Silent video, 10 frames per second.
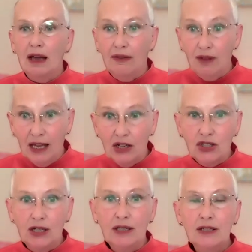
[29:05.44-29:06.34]
and the
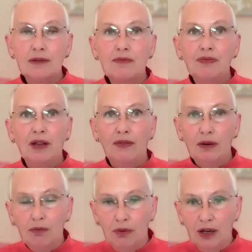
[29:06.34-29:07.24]
energies, and
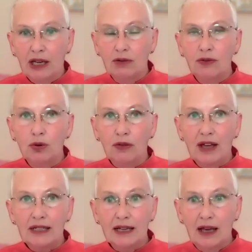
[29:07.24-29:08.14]
then bringing all of
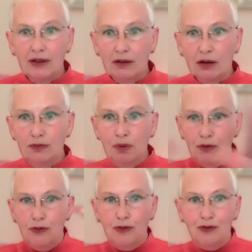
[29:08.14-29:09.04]
that together and goes
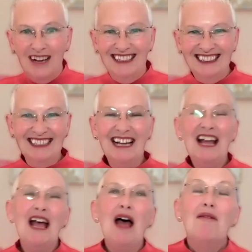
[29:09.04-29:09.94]
poof.
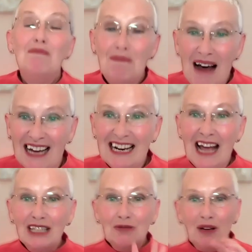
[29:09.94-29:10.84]
But
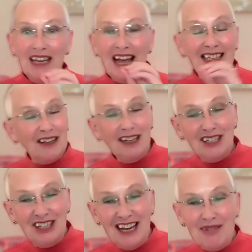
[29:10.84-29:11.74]
as I
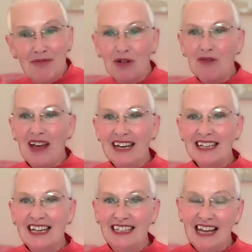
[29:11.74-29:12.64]
share more of that
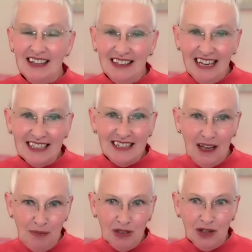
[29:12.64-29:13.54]
in our next
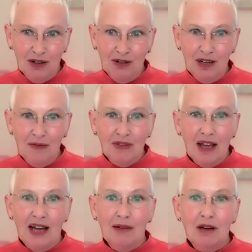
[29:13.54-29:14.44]
episode,
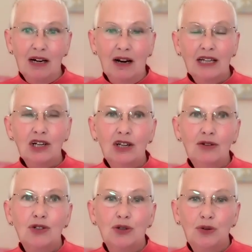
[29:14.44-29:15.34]
I'd like you
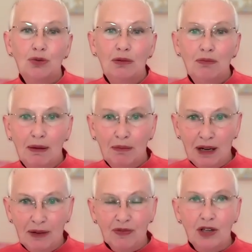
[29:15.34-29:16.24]
to
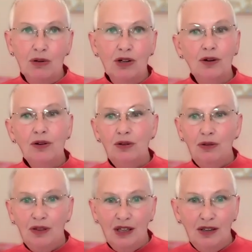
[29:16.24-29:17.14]
remember you are not who you
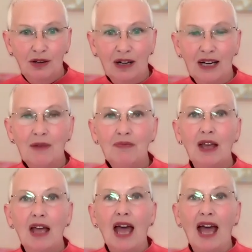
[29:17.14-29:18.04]
think you are,
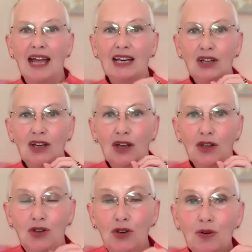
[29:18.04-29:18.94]
and
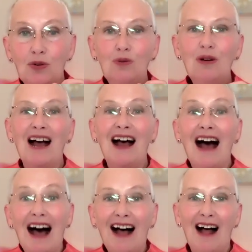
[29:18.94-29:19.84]
you
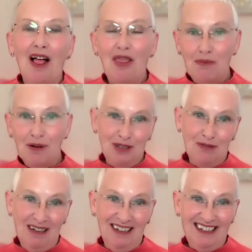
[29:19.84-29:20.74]
are the
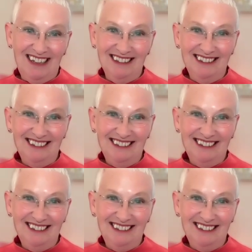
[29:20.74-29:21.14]
possibility.